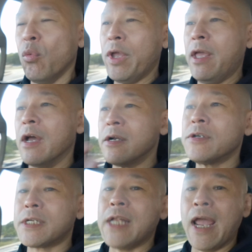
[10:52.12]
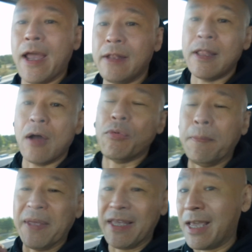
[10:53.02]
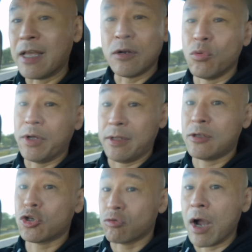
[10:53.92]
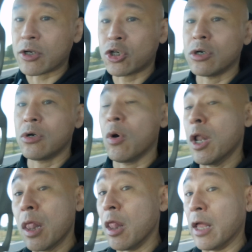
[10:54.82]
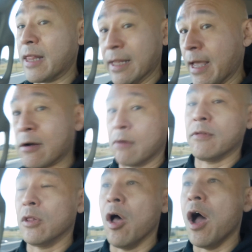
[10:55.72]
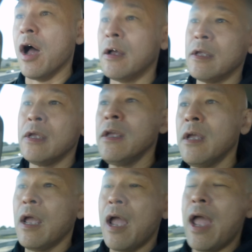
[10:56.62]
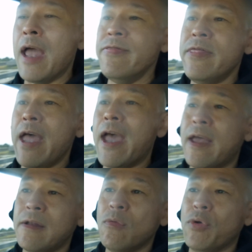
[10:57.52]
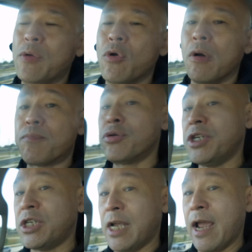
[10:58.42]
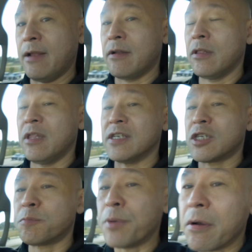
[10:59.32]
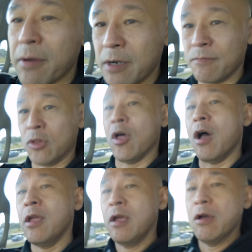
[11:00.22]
We understand that we begin with structure or le the letter of the law. And then we will appreciate the spirit of the law